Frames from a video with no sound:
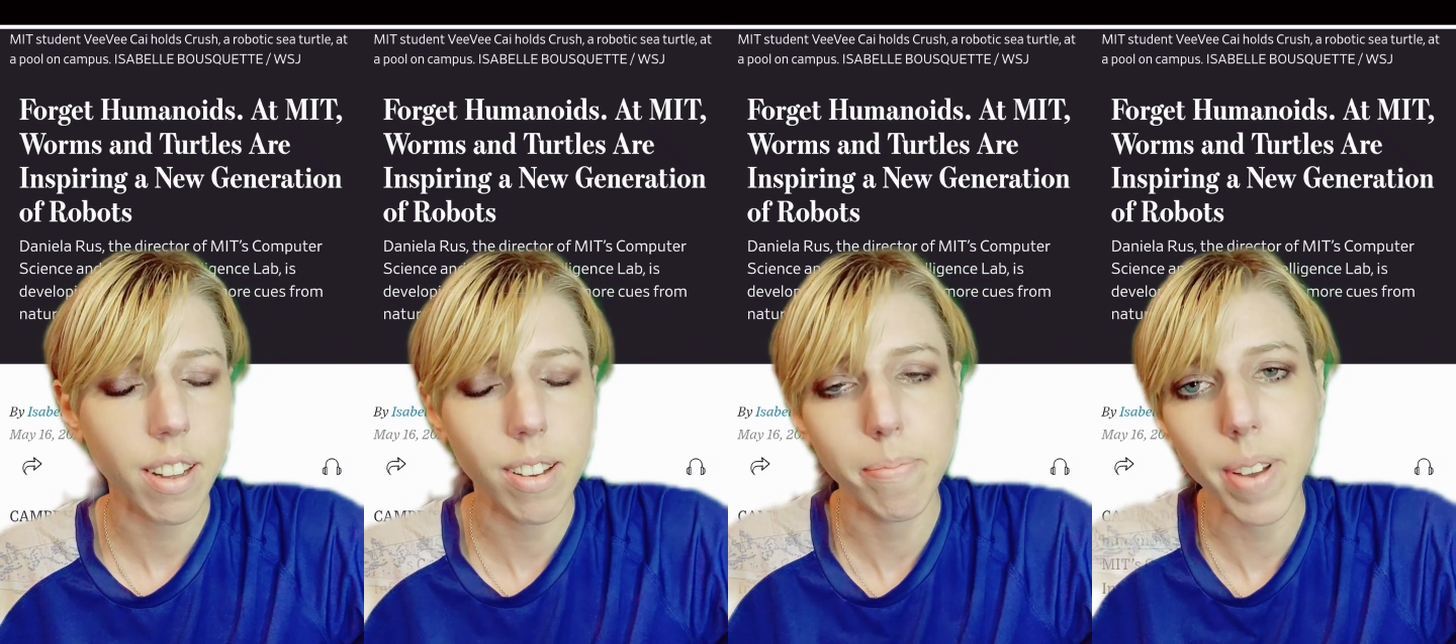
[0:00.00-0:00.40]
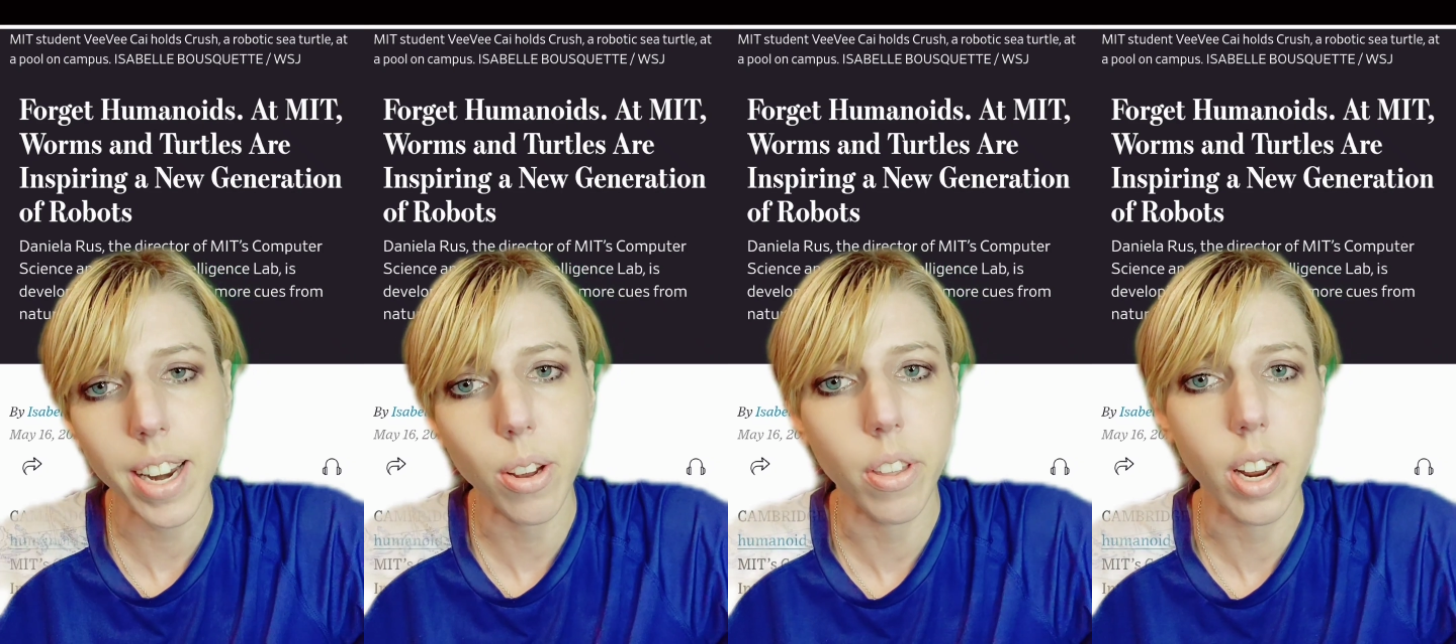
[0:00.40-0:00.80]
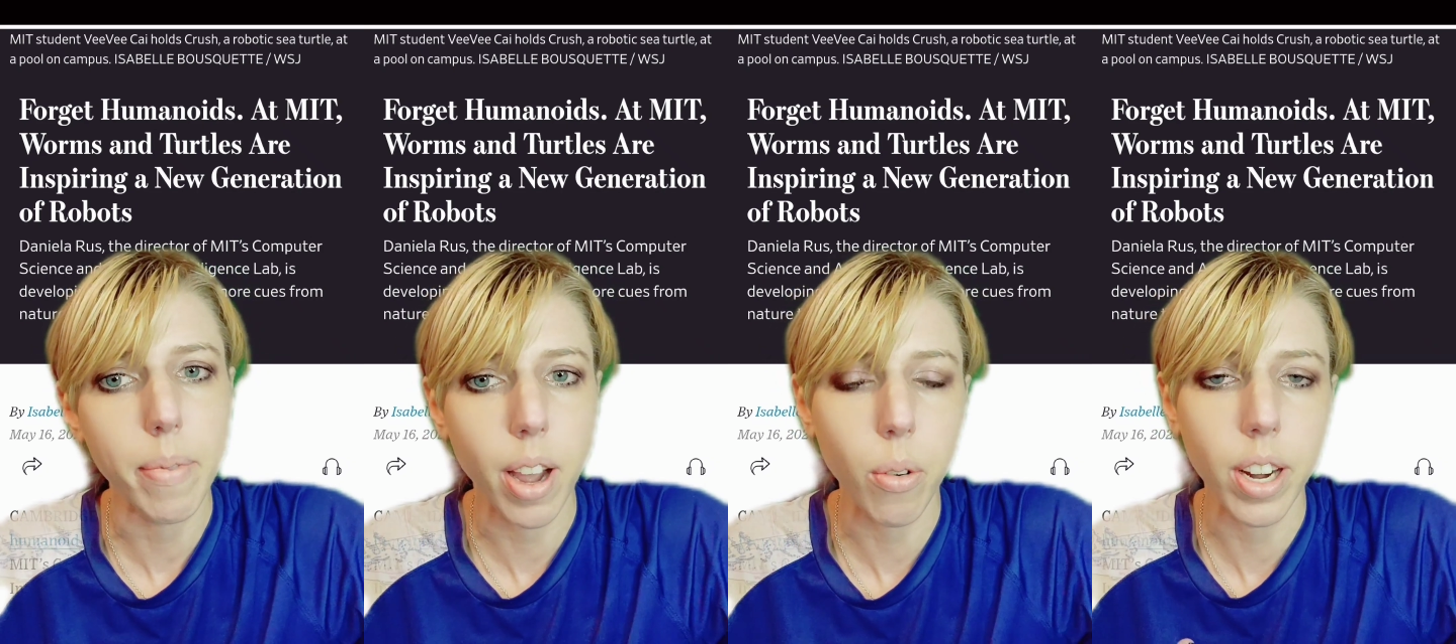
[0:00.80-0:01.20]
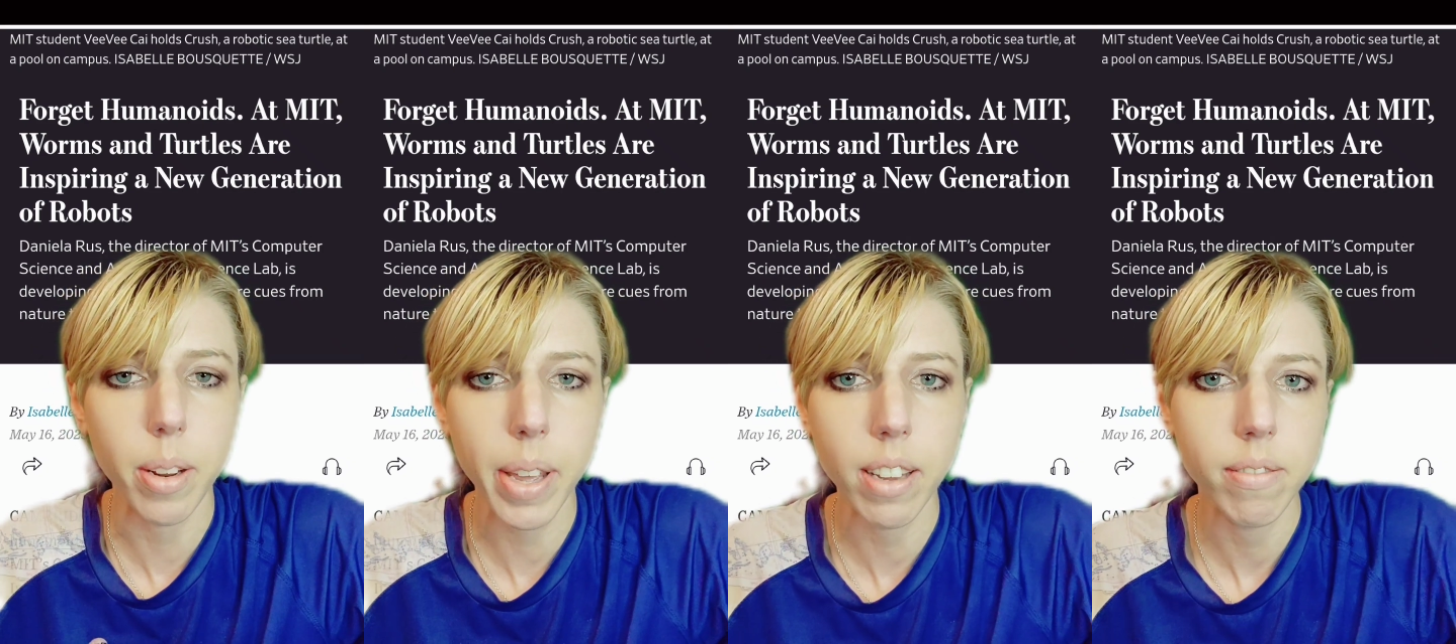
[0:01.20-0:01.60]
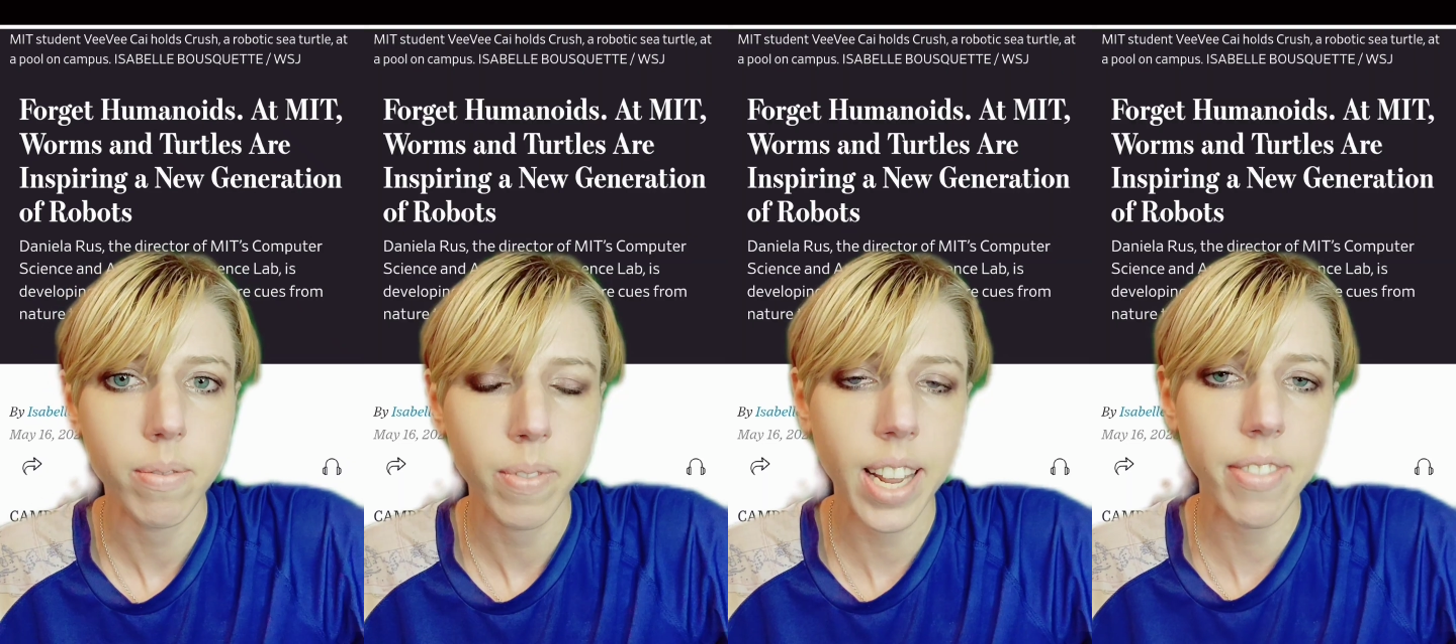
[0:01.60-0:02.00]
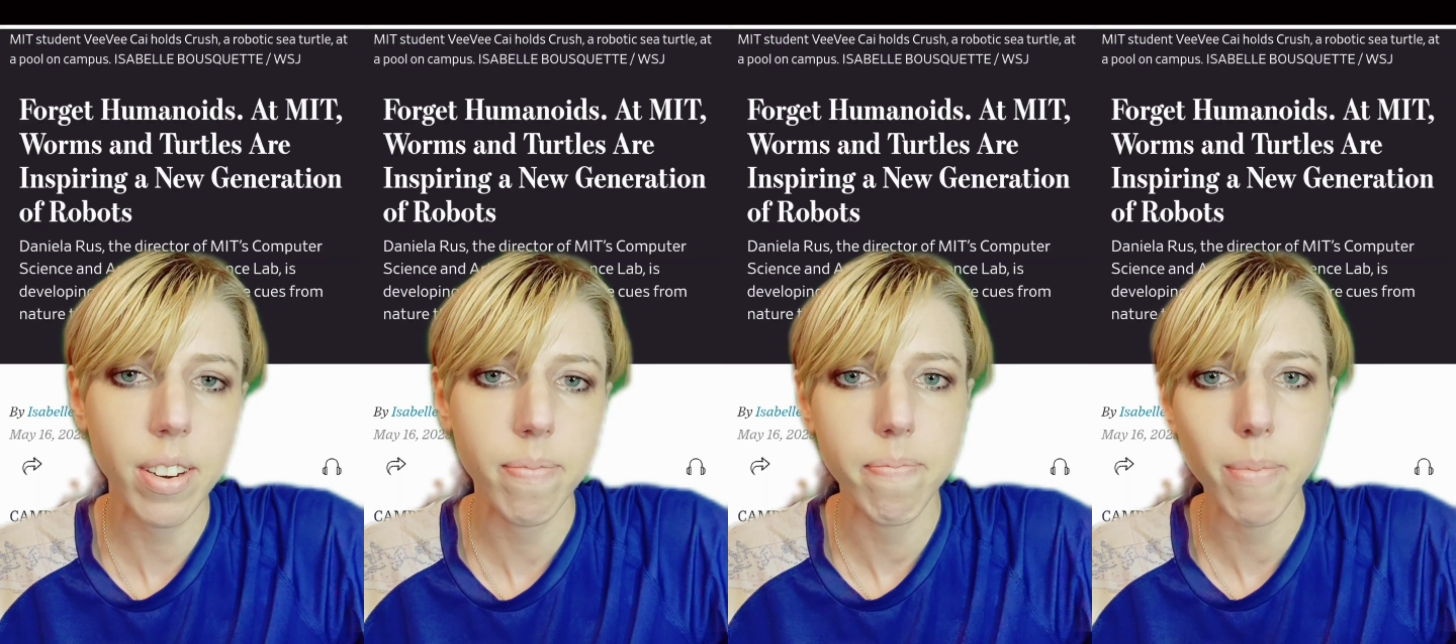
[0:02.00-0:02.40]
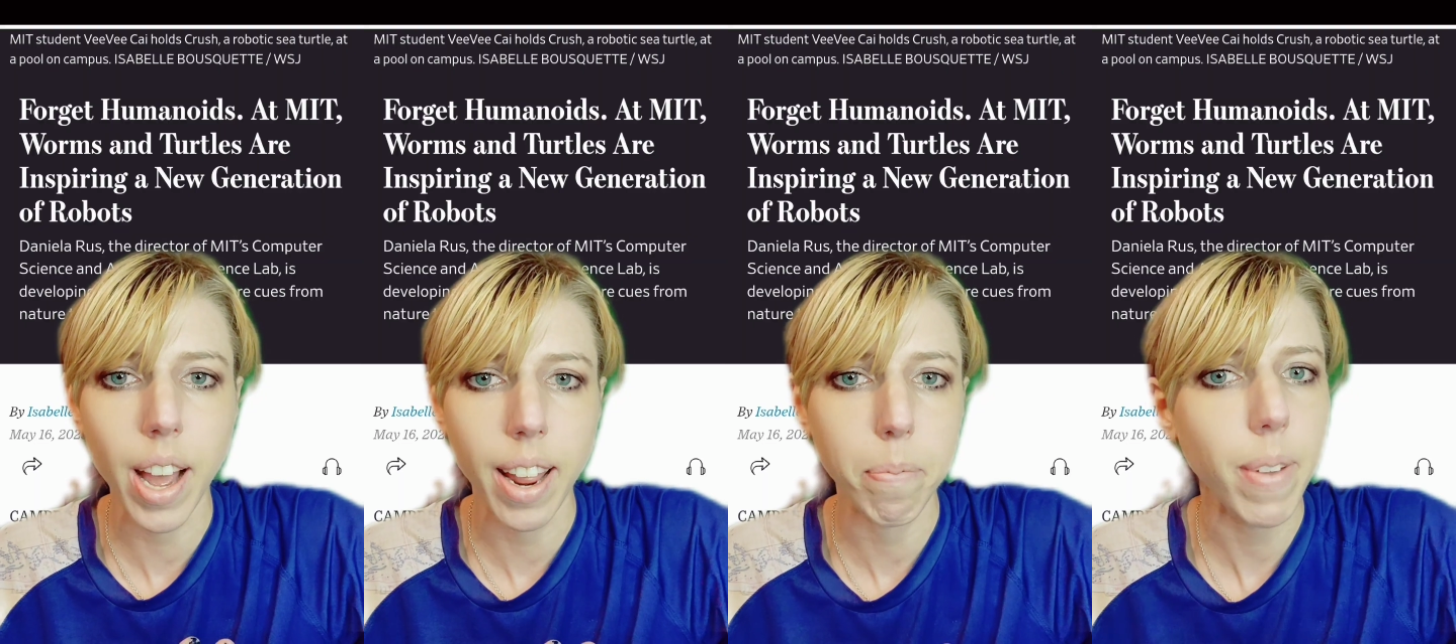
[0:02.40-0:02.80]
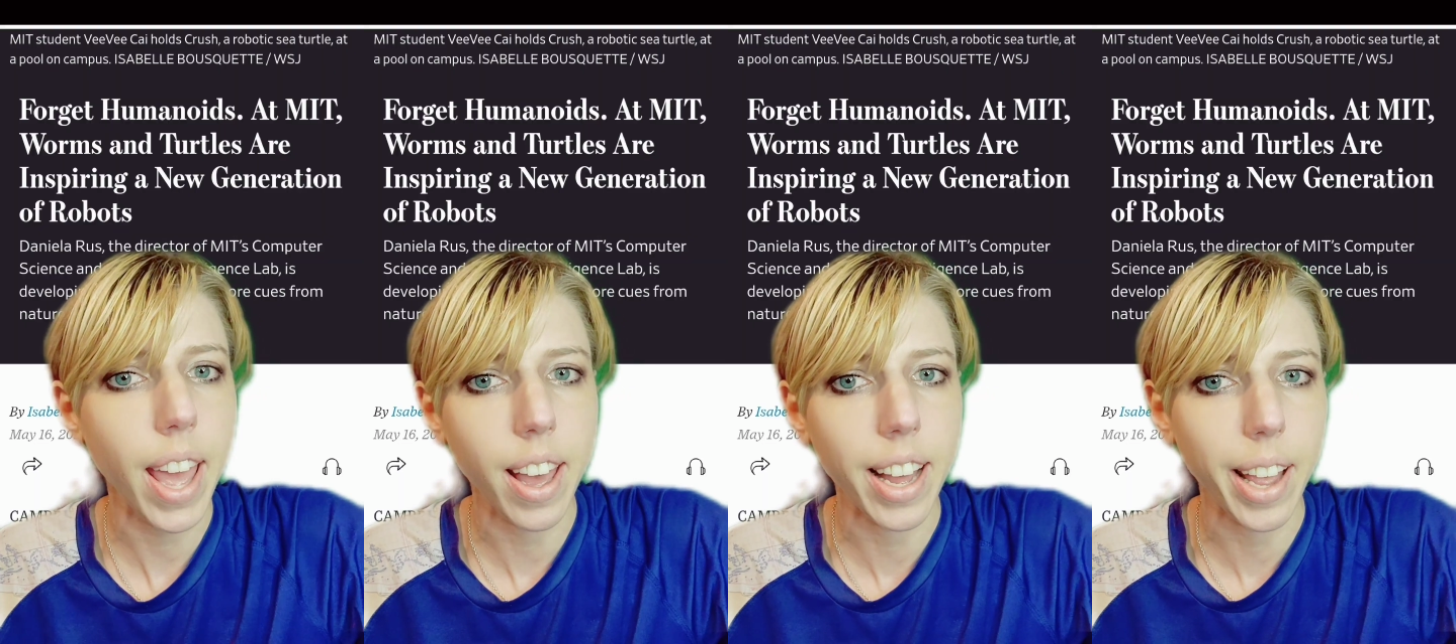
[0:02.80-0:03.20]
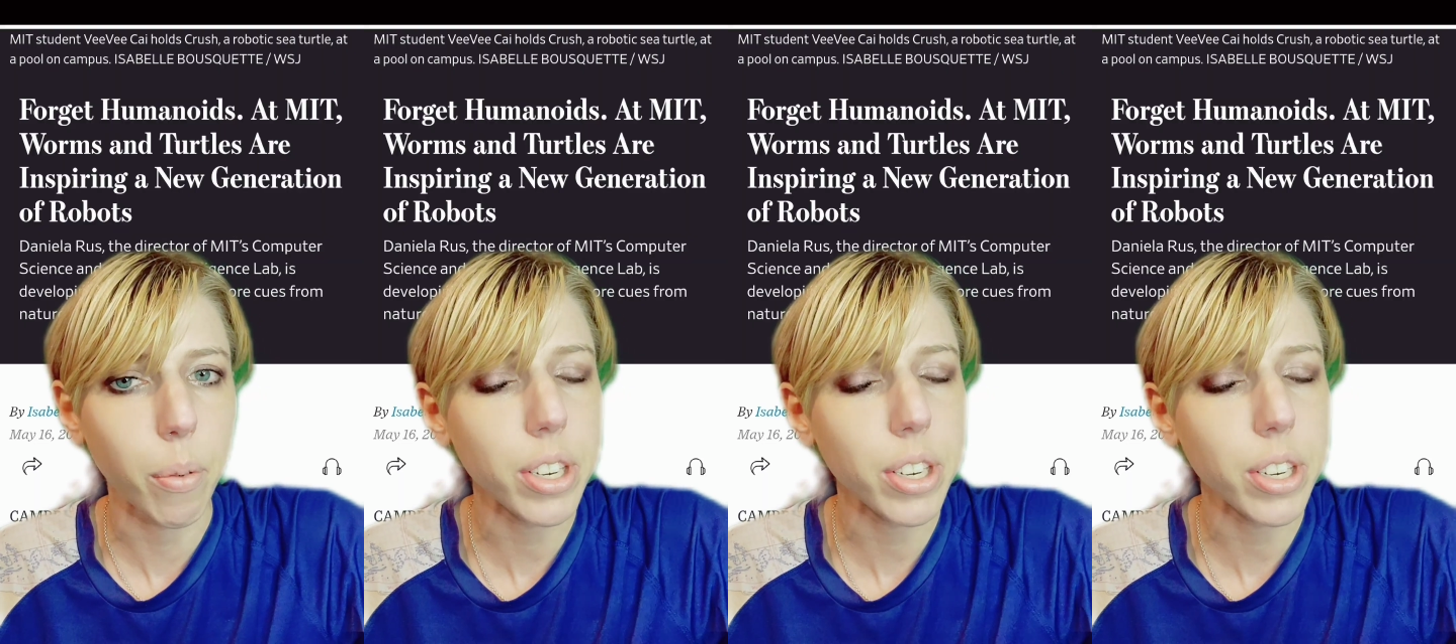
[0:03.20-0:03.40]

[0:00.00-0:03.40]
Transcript: I, I know that I'm not going to be. Even my AI,